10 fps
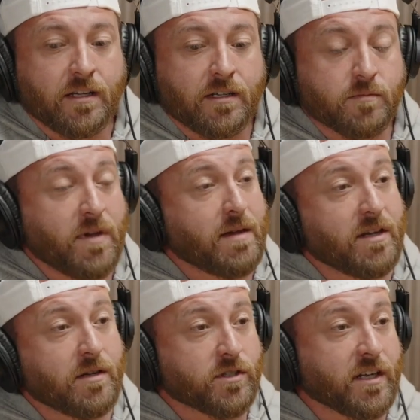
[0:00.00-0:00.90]
because
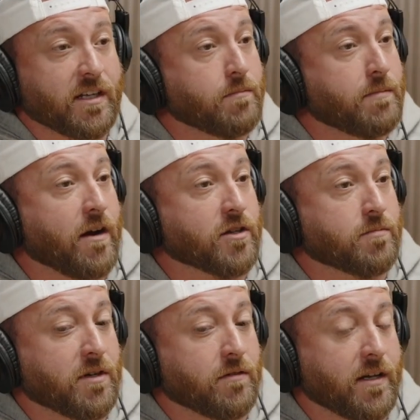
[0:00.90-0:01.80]
maybe it was like an
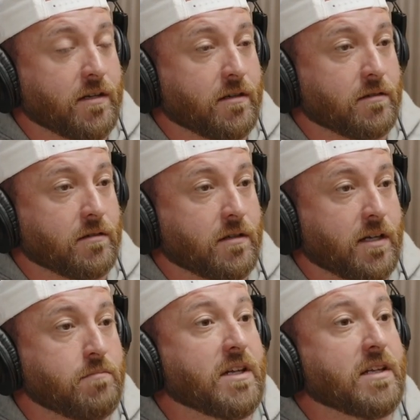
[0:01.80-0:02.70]
embarrassment of like
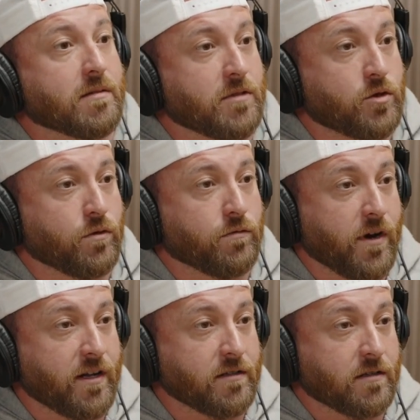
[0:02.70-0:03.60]
admitting something to a friend.